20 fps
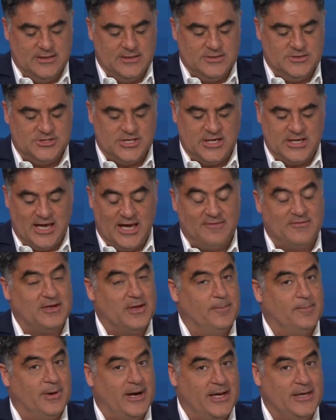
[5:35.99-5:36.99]
Cenk having a
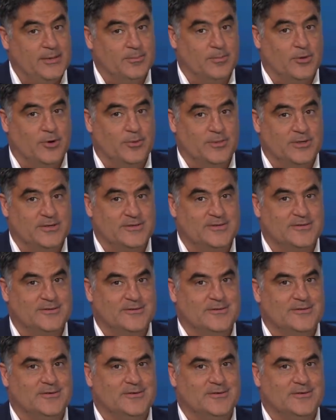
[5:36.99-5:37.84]
Biden moment.